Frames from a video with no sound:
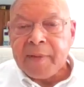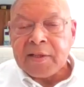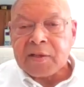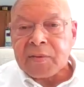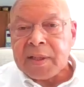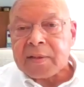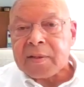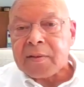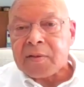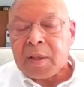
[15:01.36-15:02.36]
Main Street
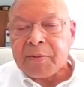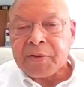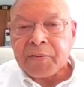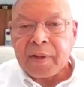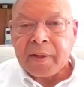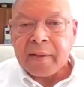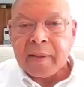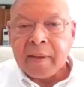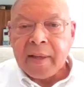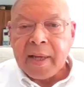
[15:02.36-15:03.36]
to Summer Street.
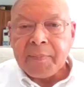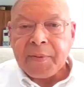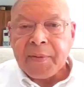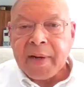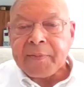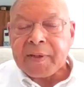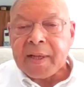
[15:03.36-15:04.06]
And perhaps